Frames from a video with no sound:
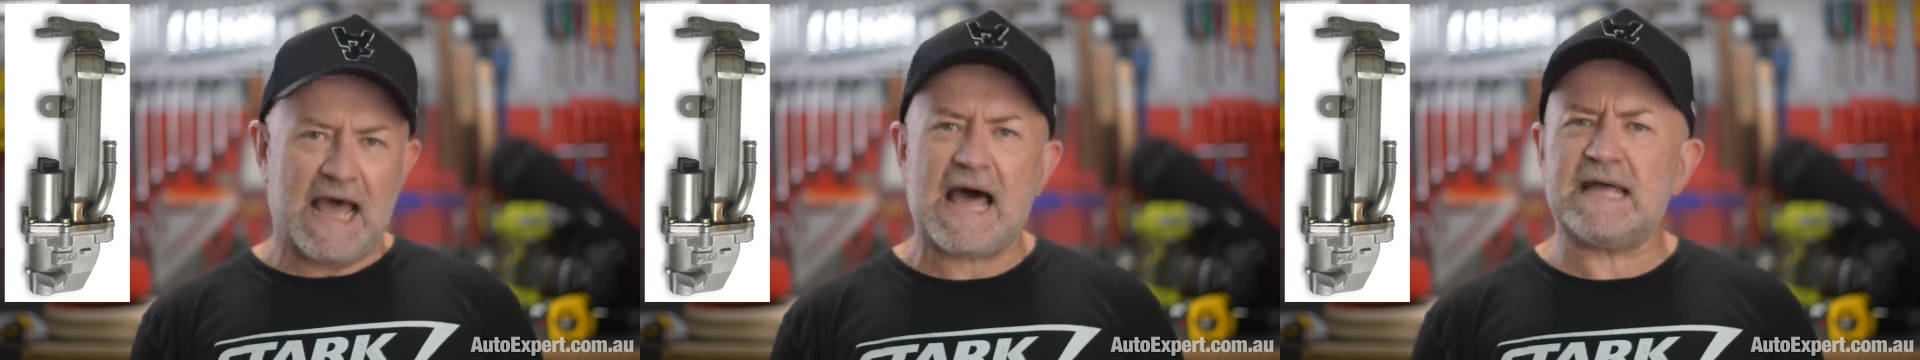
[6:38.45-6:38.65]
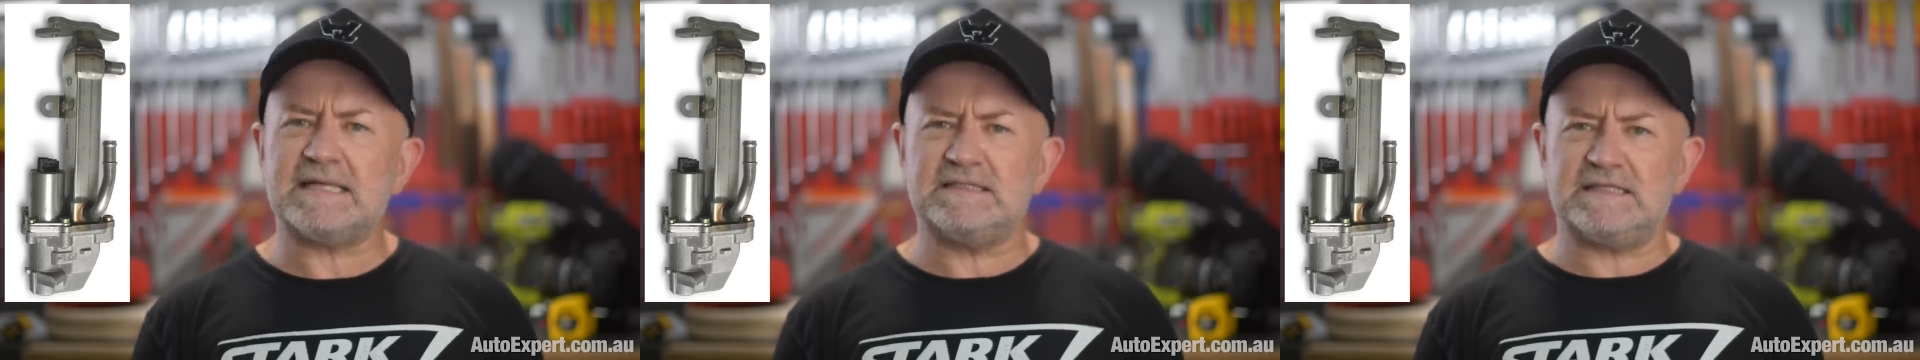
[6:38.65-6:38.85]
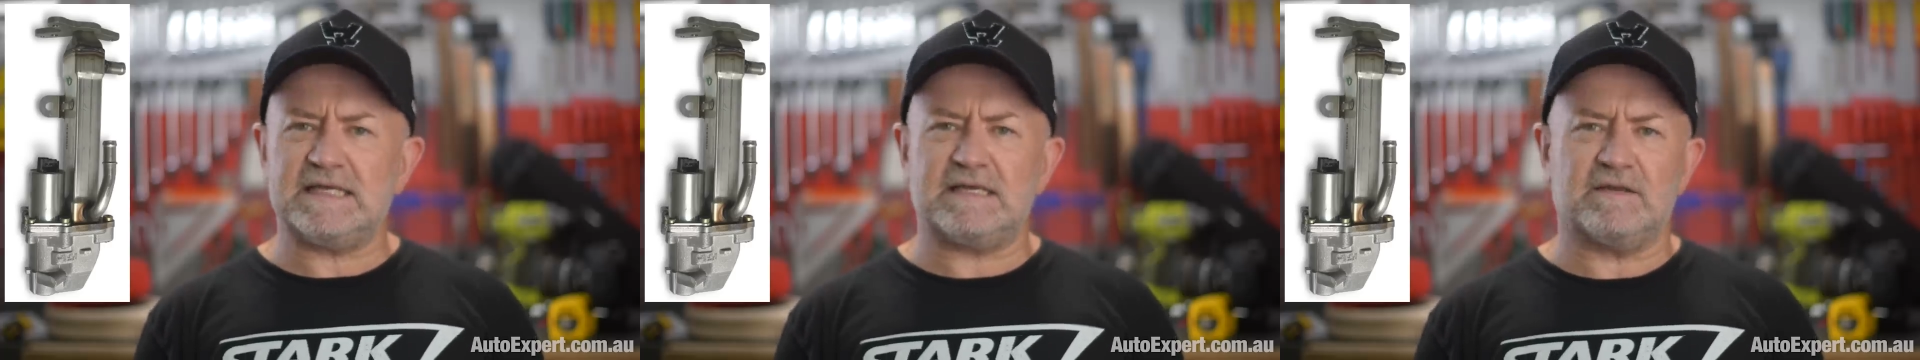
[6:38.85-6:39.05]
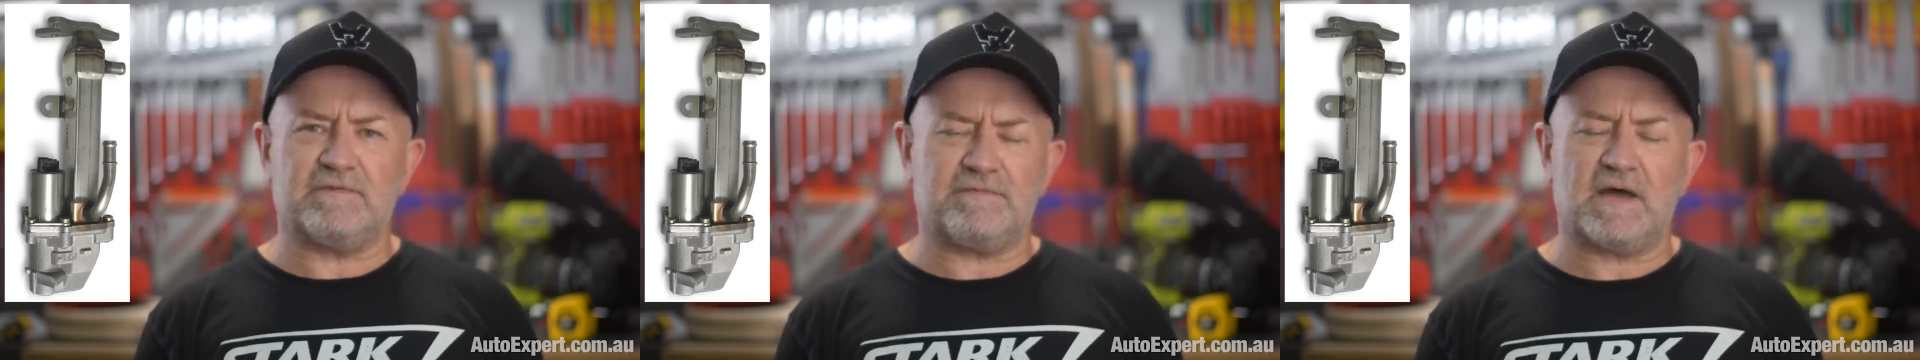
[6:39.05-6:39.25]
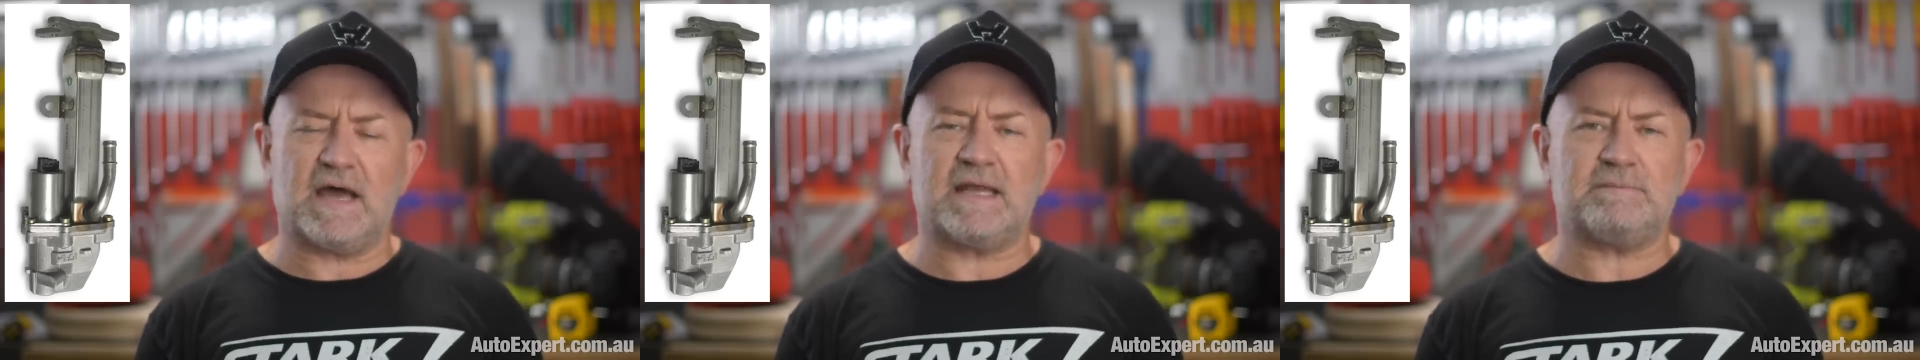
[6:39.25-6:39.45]

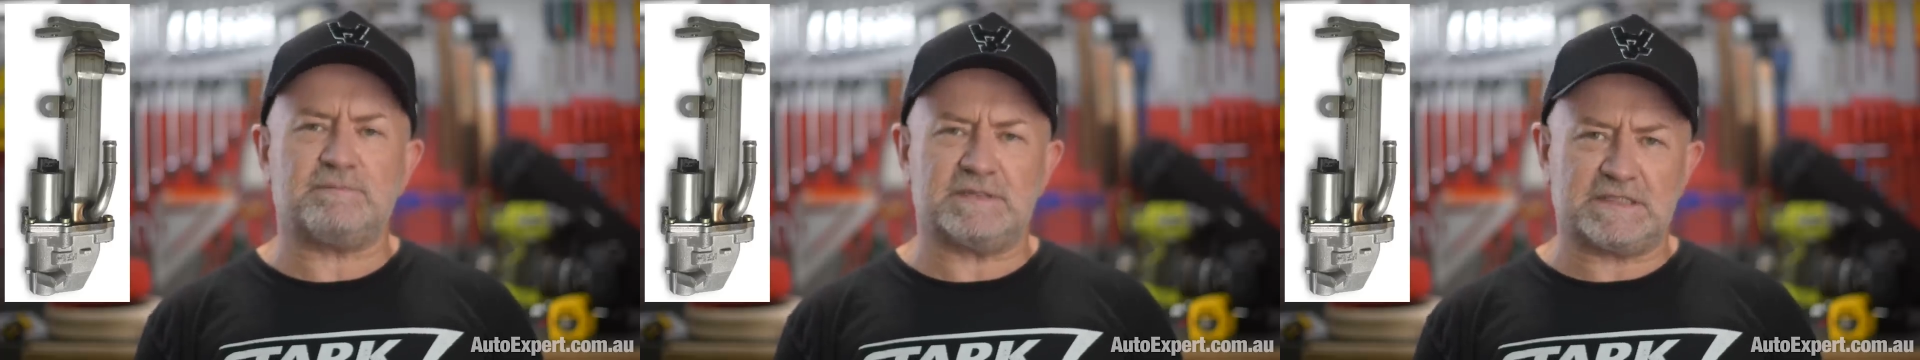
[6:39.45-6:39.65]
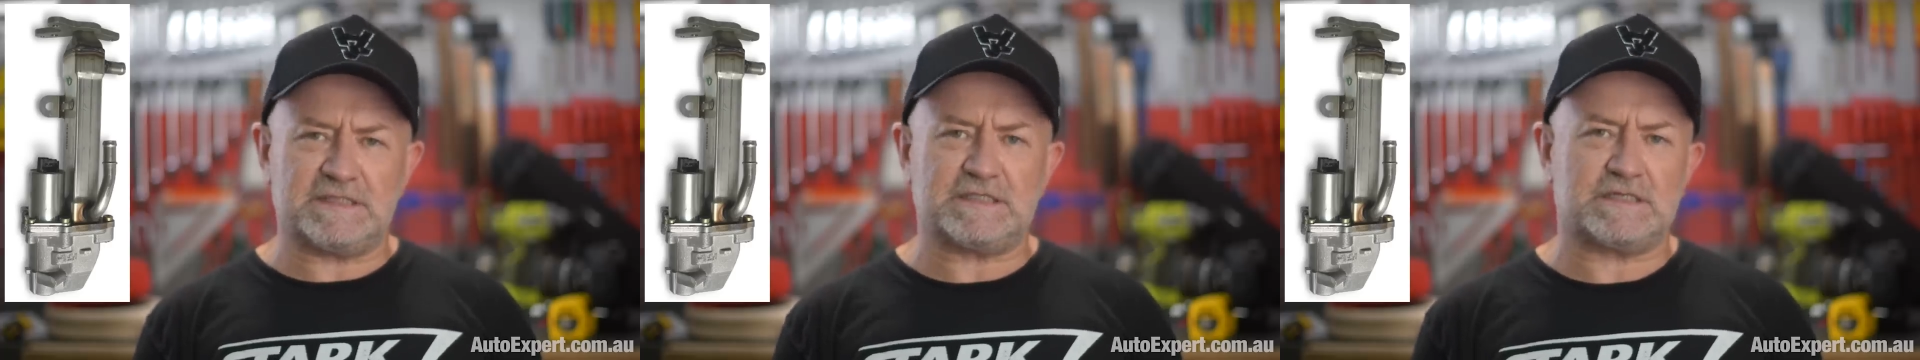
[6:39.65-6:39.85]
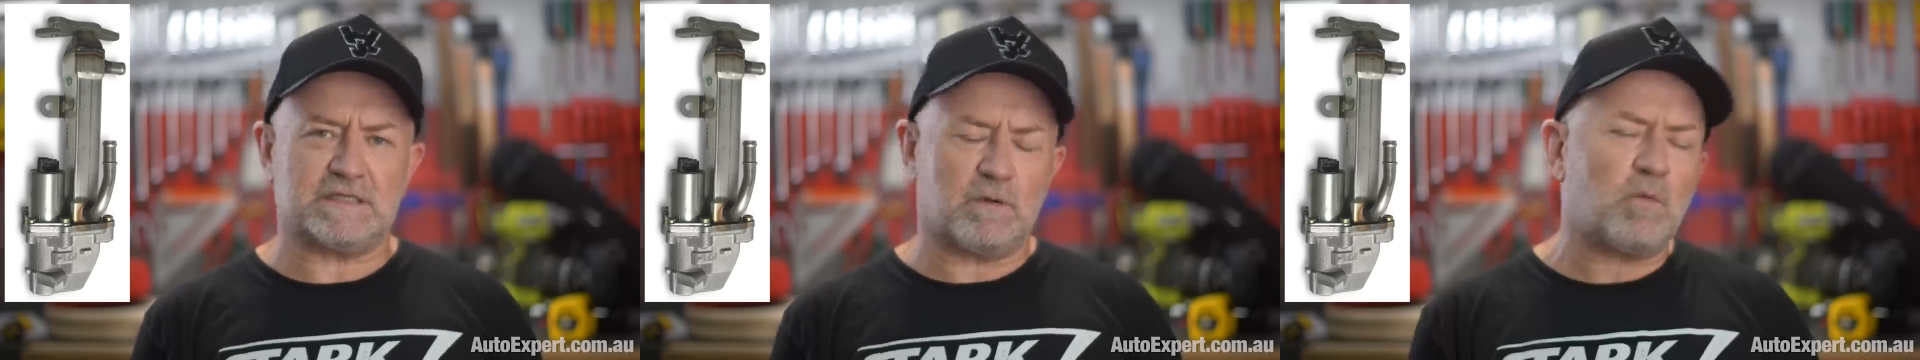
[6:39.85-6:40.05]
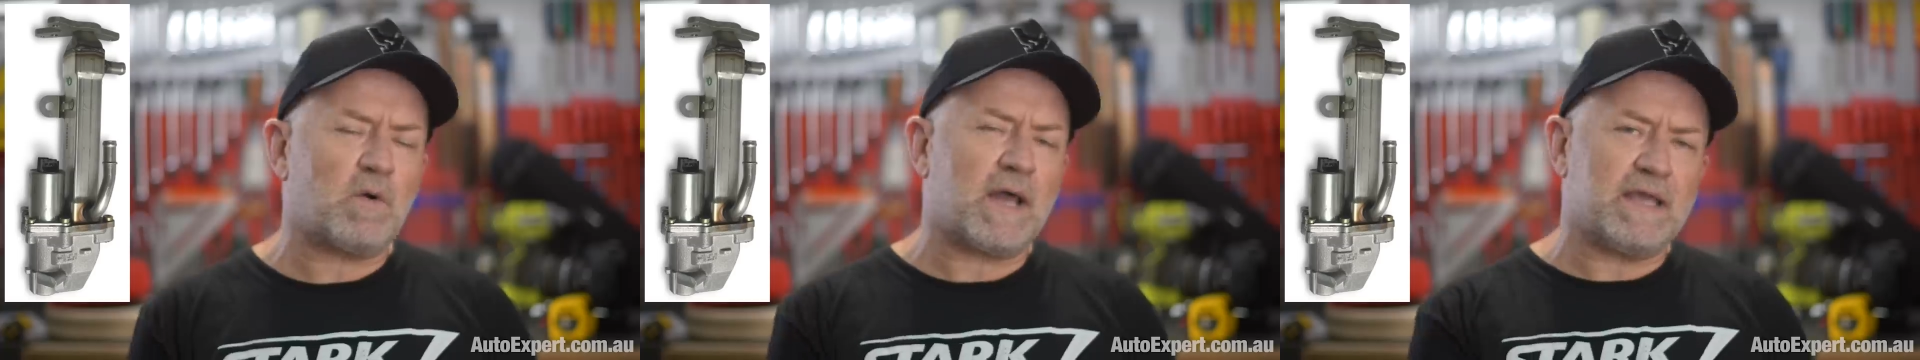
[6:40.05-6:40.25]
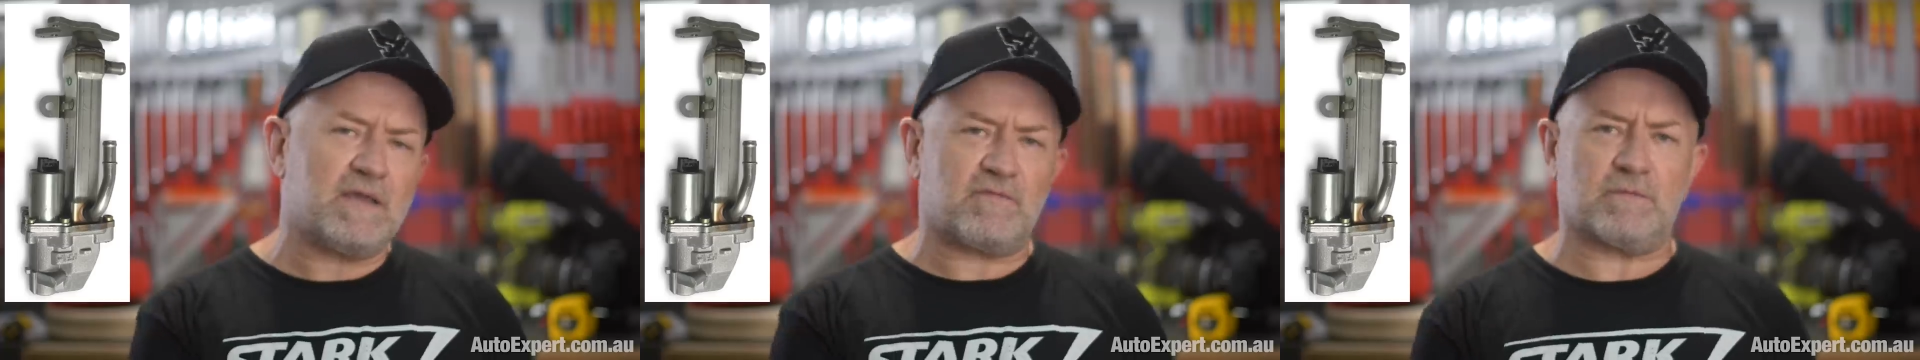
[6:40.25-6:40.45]
undignified position
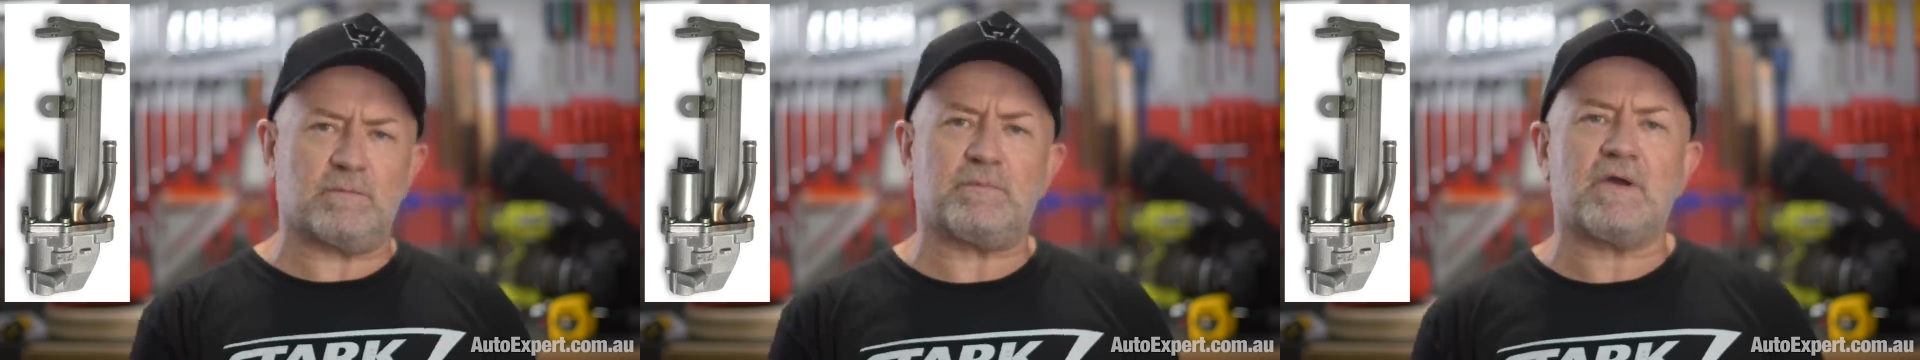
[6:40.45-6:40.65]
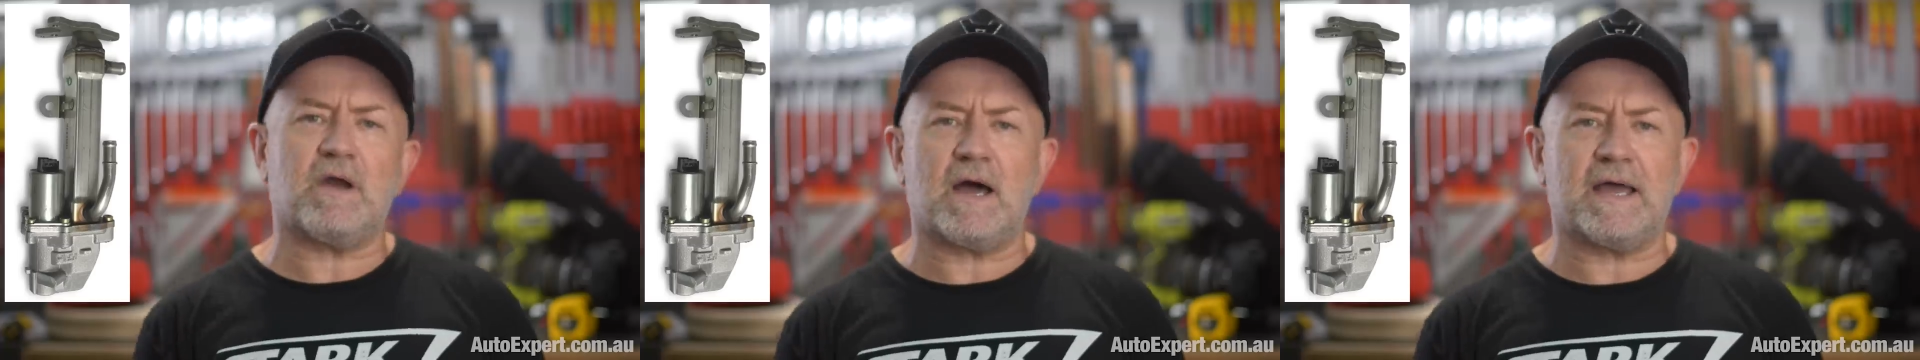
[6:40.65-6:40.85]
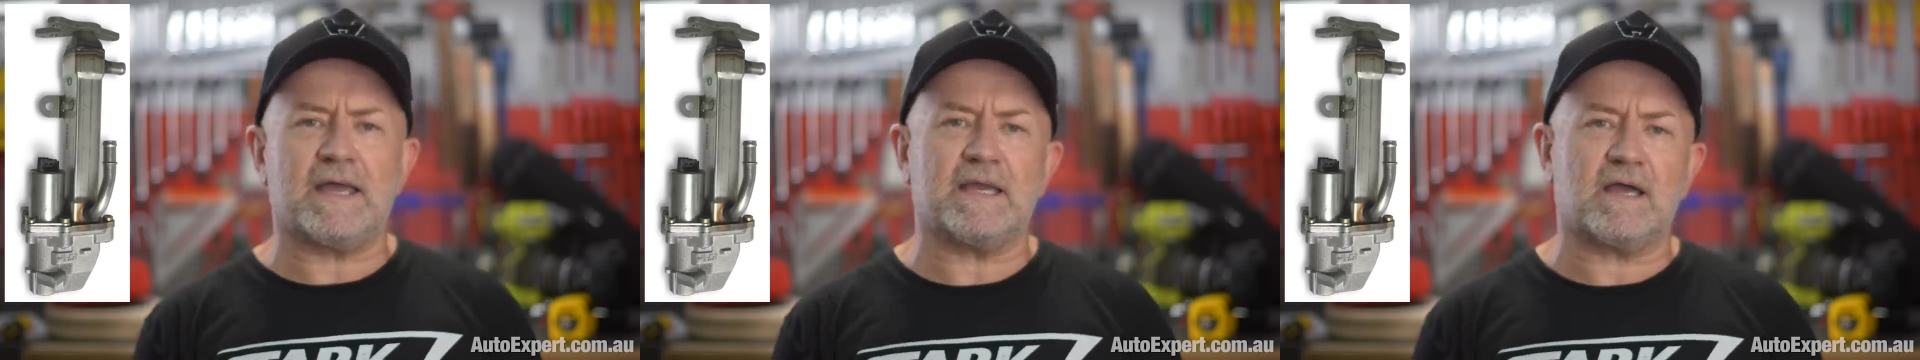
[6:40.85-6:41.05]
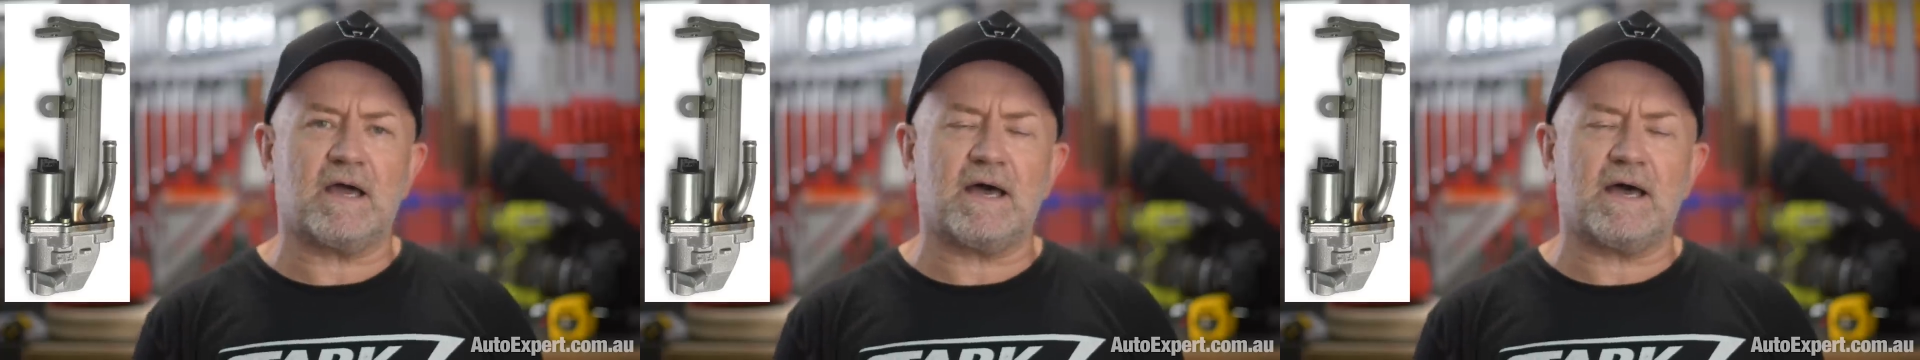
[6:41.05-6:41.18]
away from prying